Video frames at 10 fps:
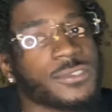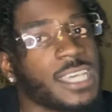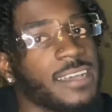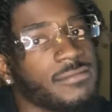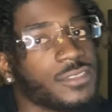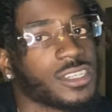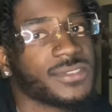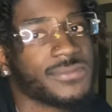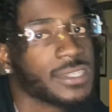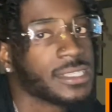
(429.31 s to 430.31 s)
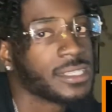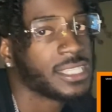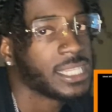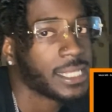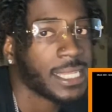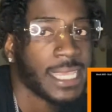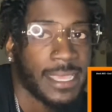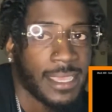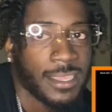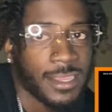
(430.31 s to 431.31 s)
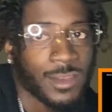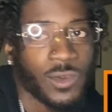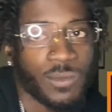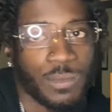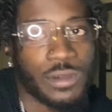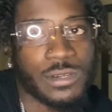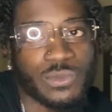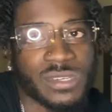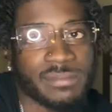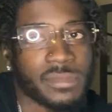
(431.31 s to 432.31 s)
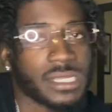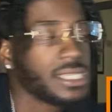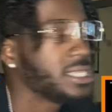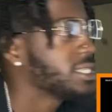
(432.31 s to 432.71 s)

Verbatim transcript: to have trust funds and, you know, bond with money.